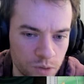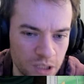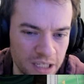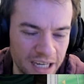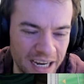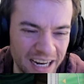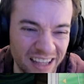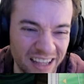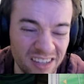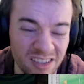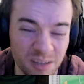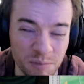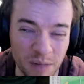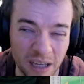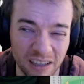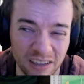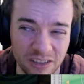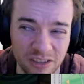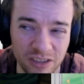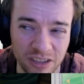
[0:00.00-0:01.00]
I think some
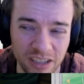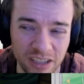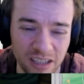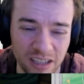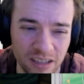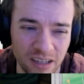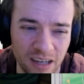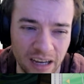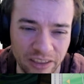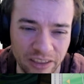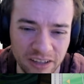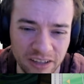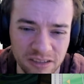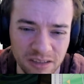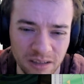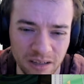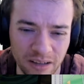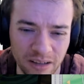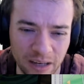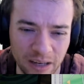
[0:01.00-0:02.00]
energy. I think
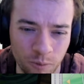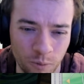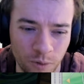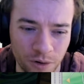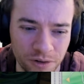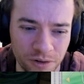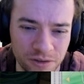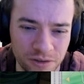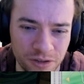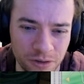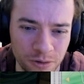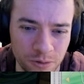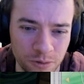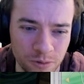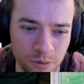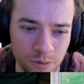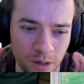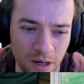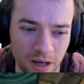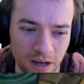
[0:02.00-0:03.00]
so, like 1 or
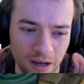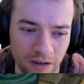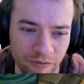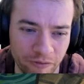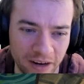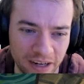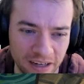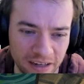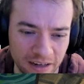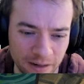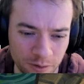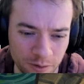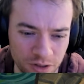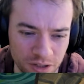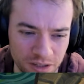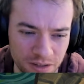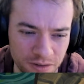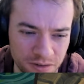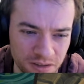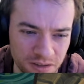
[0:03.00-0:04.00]
2 fighting
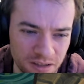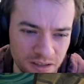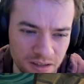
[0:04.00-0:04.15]
energies.